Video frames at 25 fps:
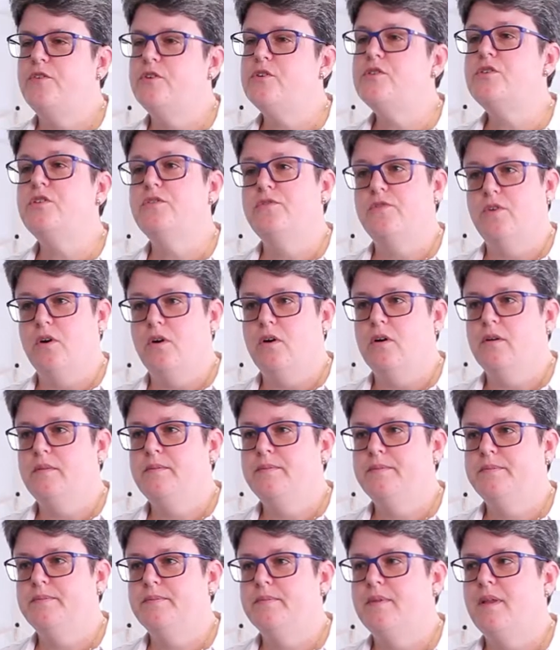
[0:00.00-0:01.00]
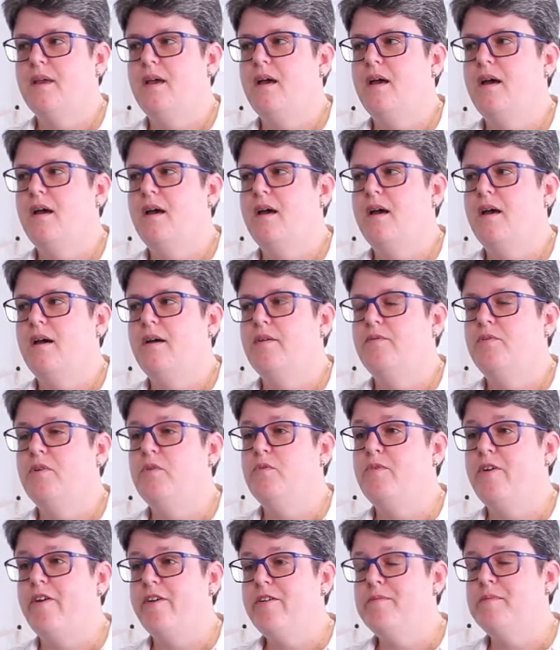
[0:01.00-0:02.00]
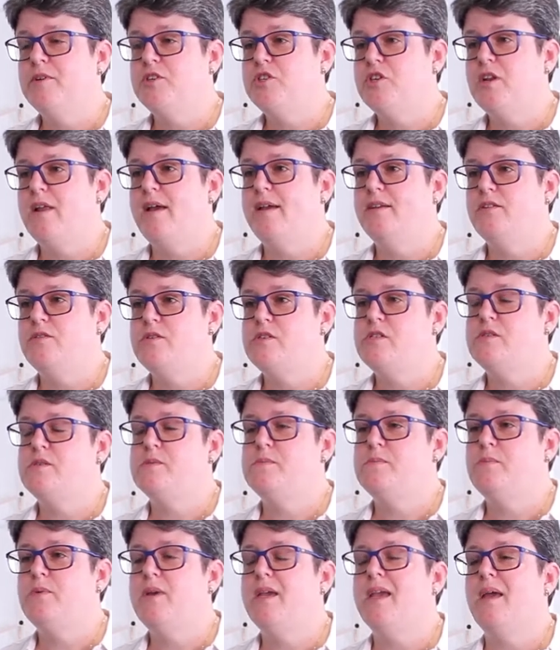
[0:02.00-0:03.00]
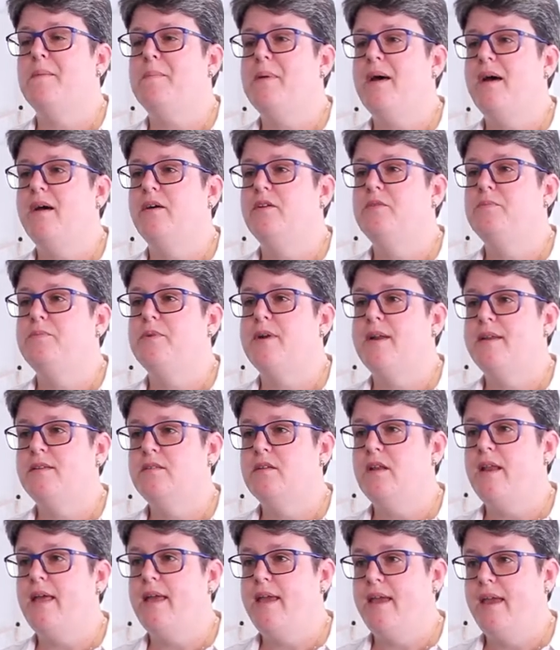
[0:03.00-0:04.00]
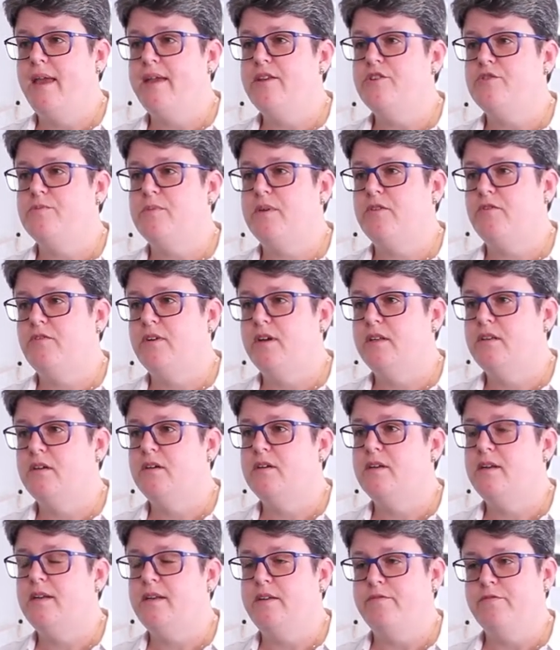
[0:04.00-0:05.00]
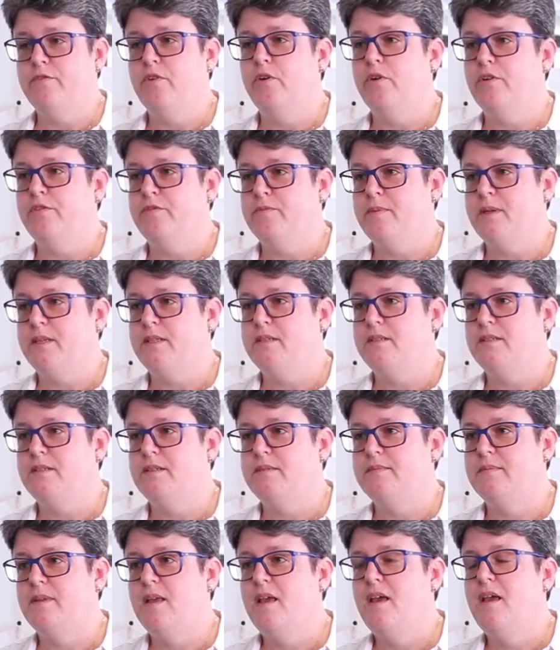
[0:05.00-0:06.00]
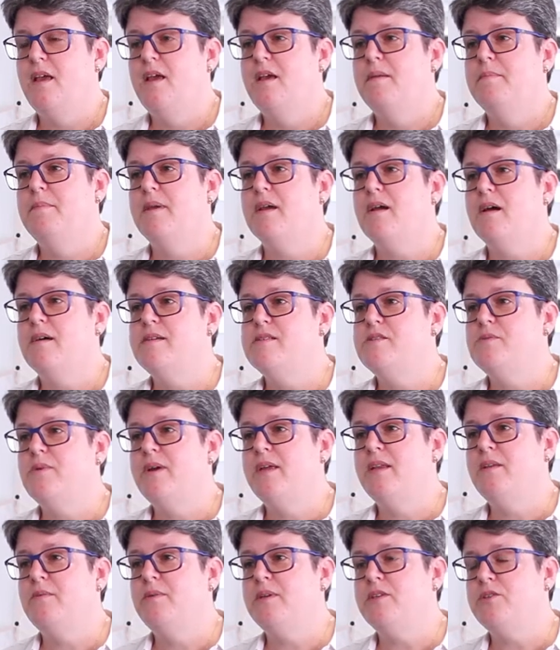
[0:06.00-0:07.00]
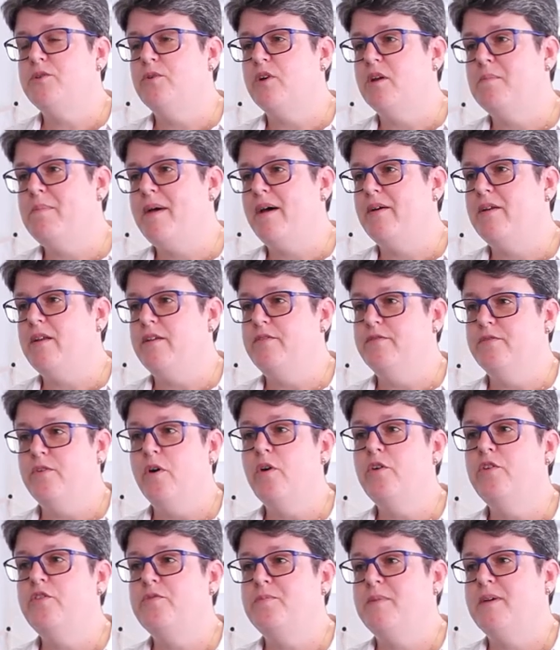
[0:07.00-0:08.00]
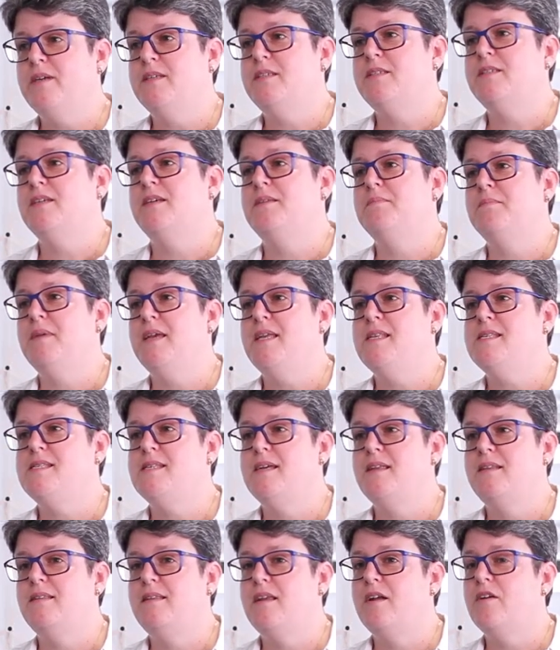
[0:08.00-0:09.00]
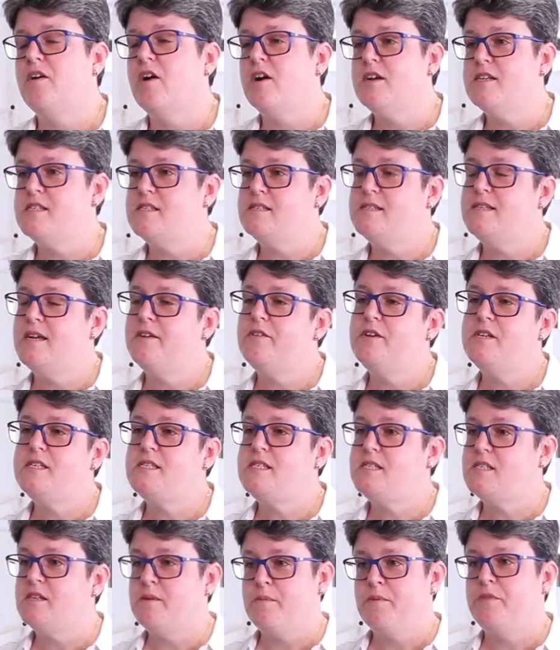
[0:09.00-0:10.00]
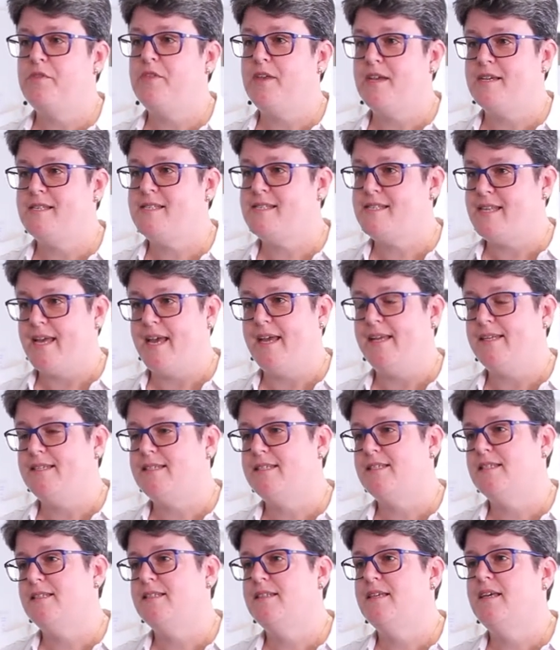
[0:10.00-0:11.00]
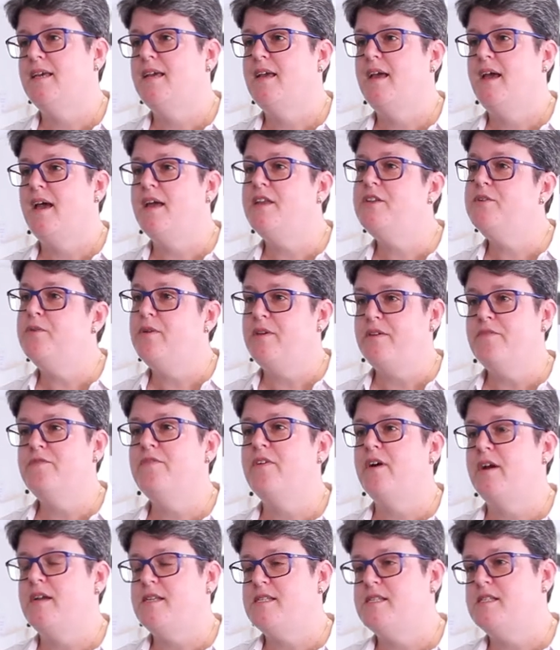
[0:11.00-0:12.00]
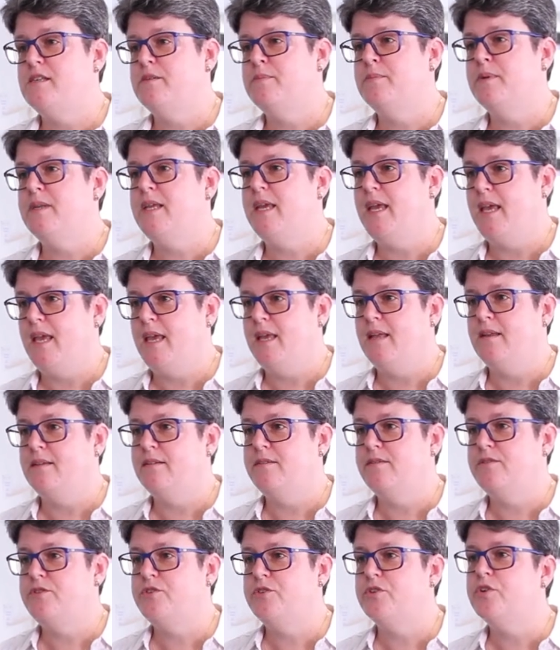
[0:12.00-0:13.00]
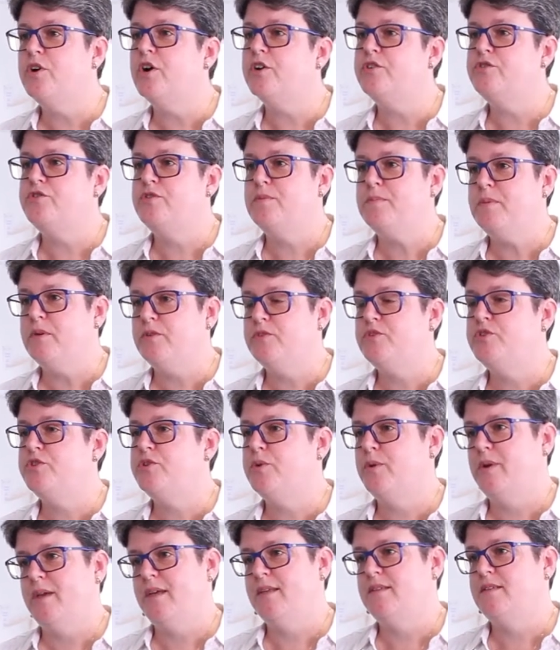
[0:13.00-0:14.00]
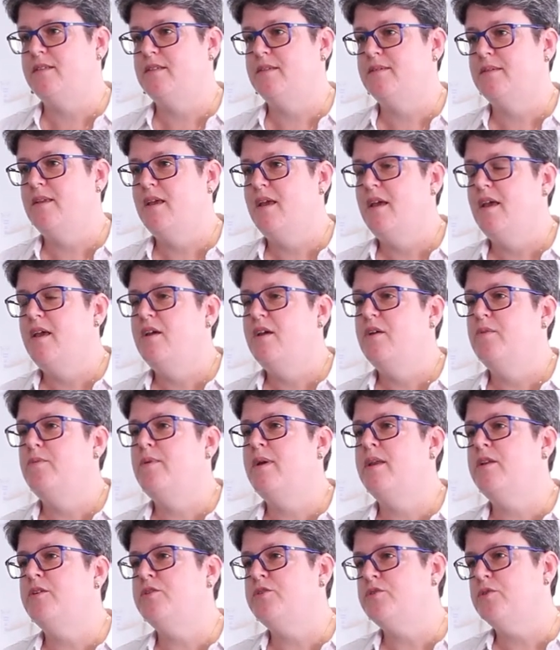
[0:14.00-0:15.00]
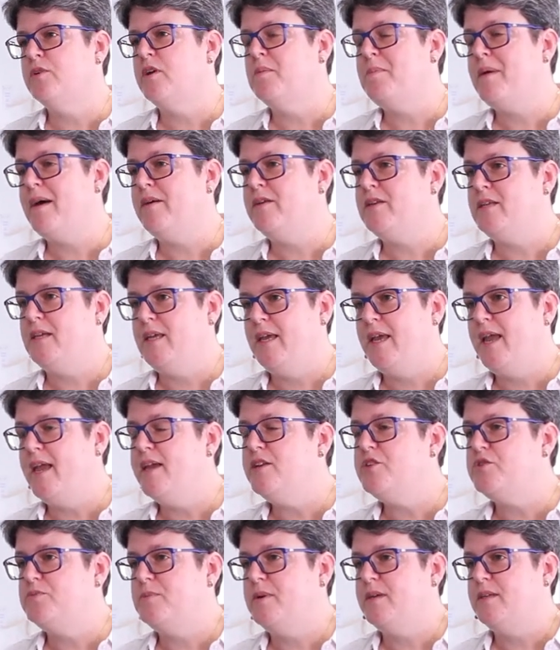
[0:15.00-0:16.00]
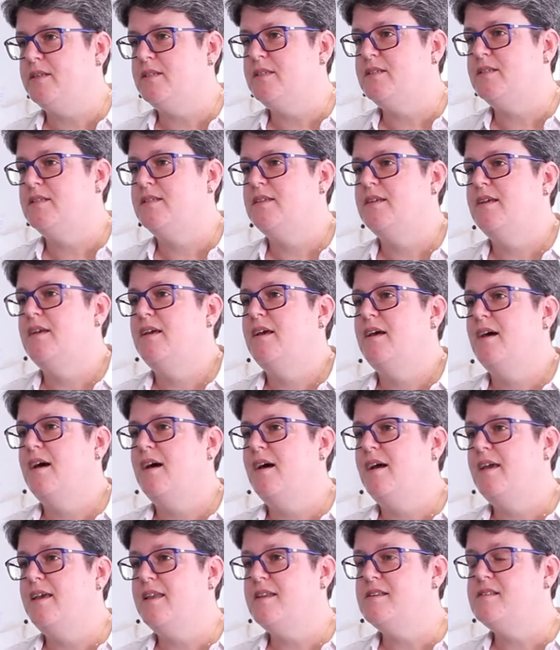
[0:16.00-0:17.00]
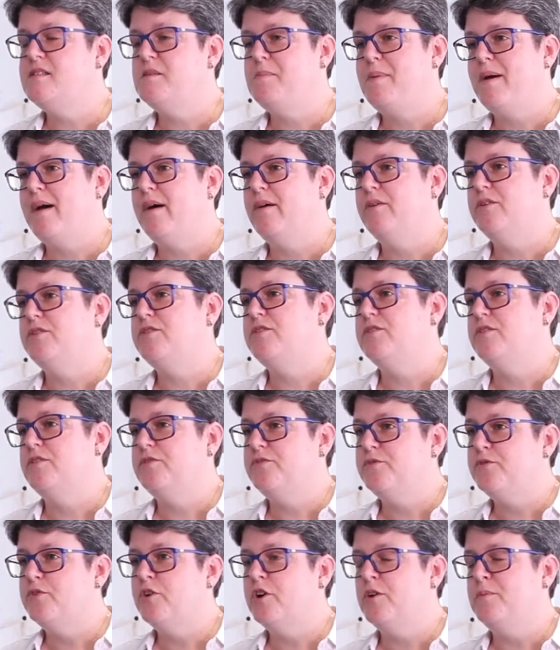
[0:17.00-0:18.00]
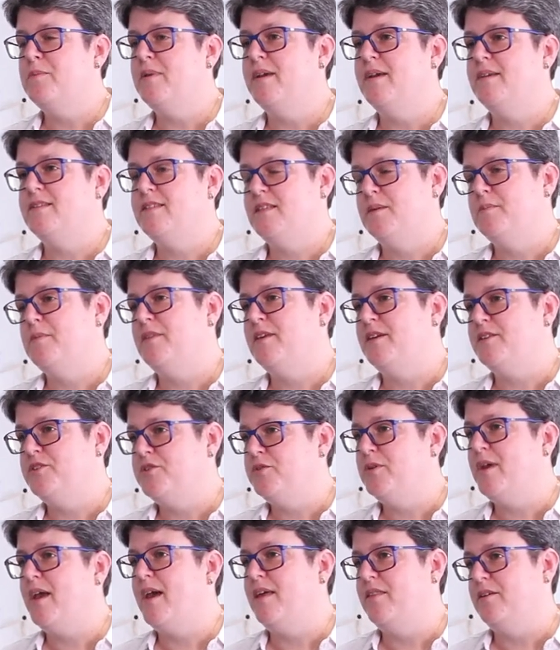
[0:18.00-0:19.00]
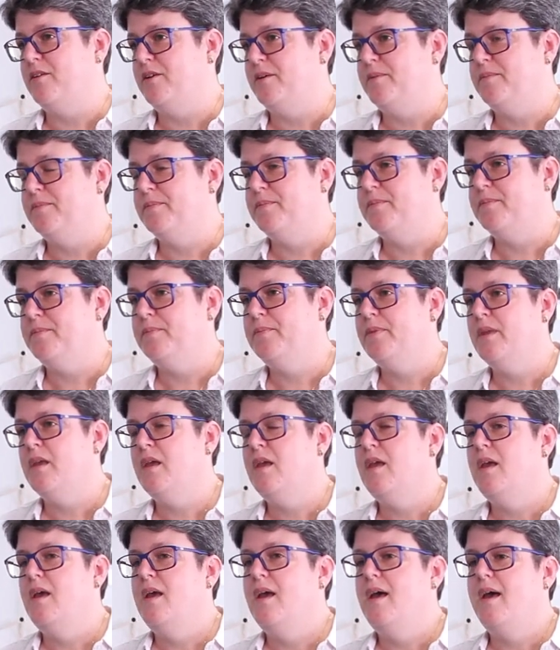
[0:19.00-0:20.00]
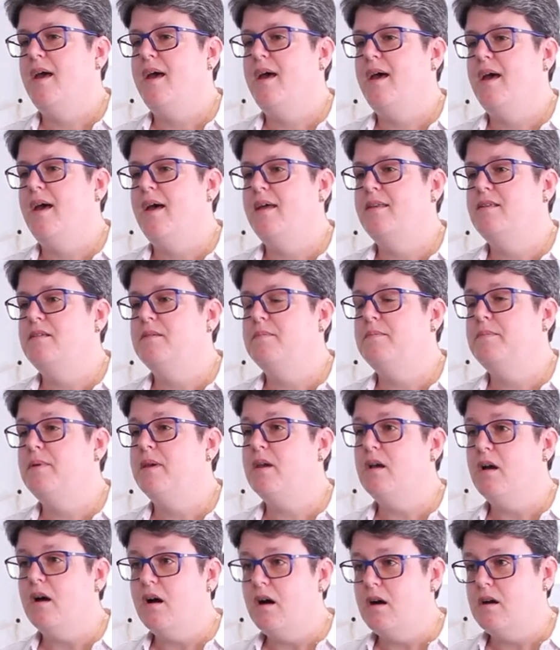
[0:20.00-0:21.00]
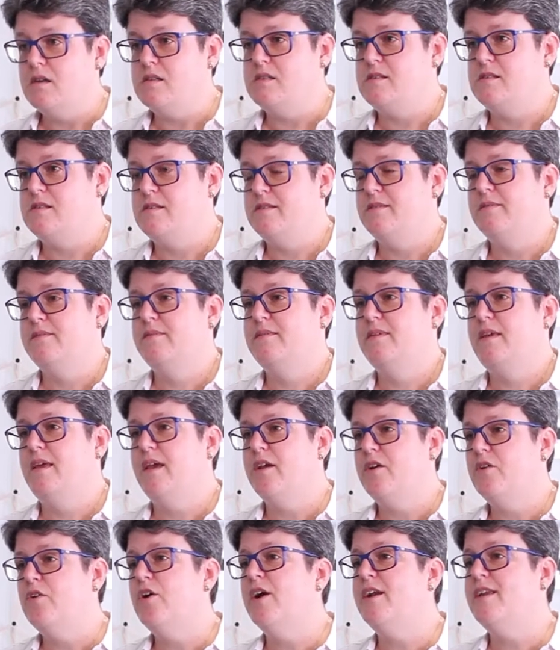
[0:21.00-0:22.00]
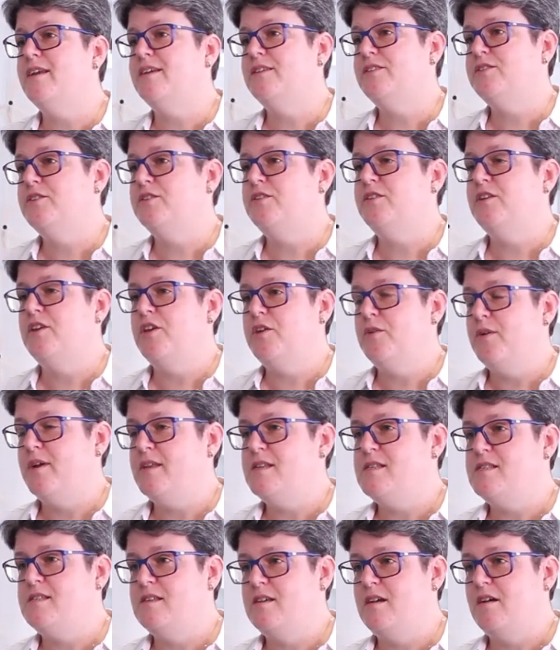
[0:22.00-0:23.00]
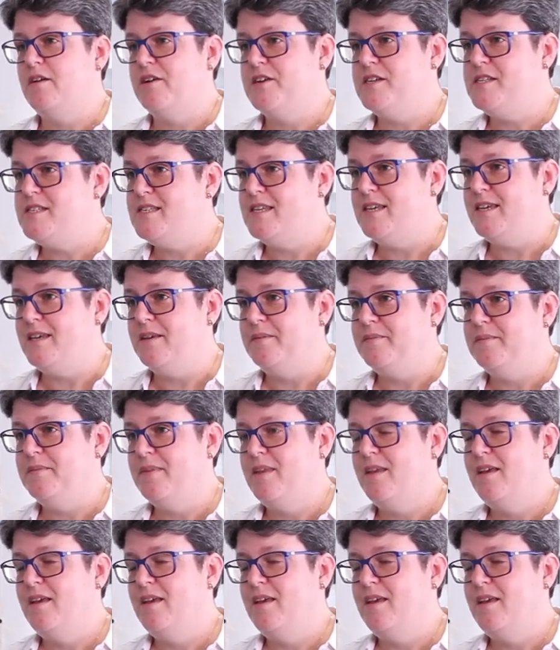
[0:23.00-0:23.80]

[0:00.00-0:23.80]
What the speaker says: First of all, we very much like to speak about parental engagement rather than involvement. Because when we talk about involvement, it means that there is something set and you invite somebody in to contribute to it. When you talk about engagement, it is about forming something together. And because, according to the UNCRC,